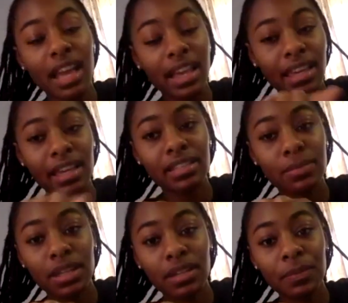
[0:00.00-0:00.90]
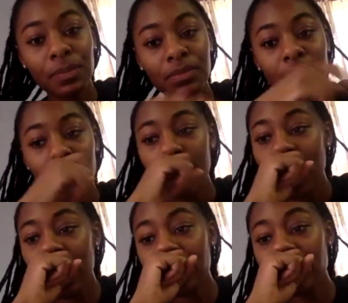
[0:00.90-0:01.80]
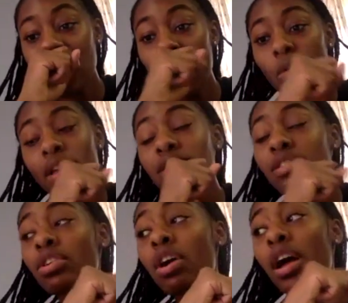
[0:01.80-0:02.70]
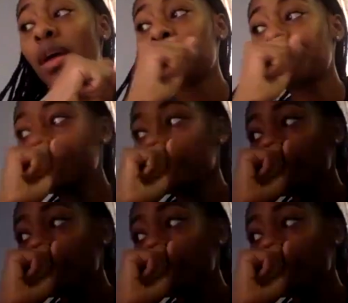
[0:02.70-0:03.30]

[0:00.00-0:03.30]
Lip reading: thing that gets me because I always thought